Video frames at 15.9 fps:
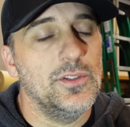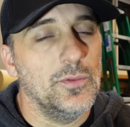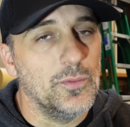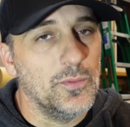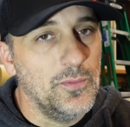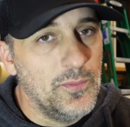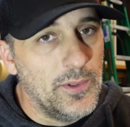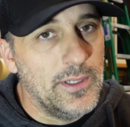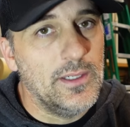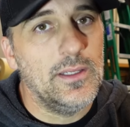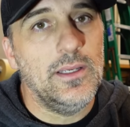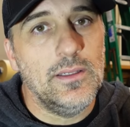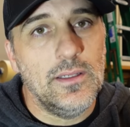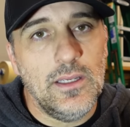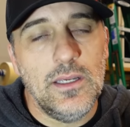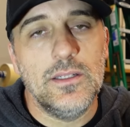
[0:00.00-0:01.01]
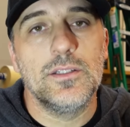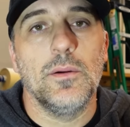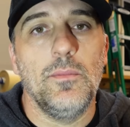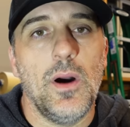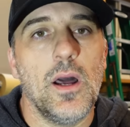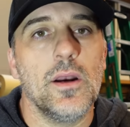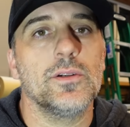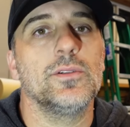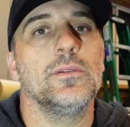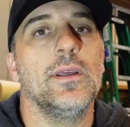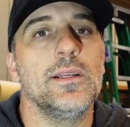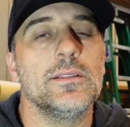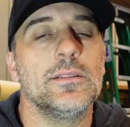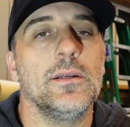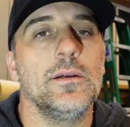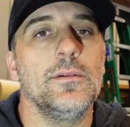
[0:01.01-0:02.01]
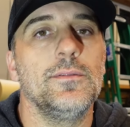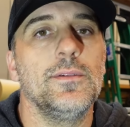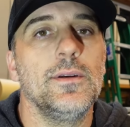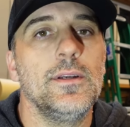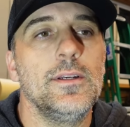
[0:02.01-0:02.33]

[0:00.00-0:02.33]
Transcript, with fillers: you really need to monitor that stuff.